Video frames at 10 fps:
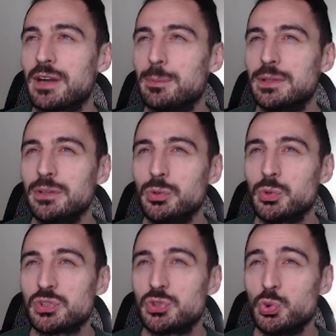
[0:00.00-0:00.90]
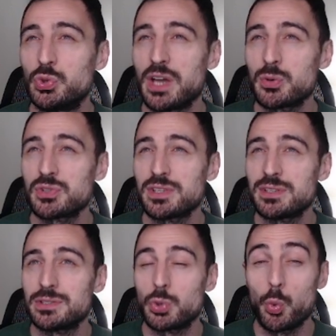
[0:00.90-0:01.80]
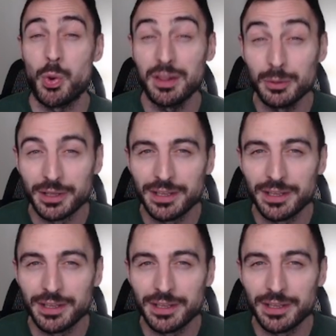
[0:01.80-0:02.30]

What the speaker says: I believe it was 2012,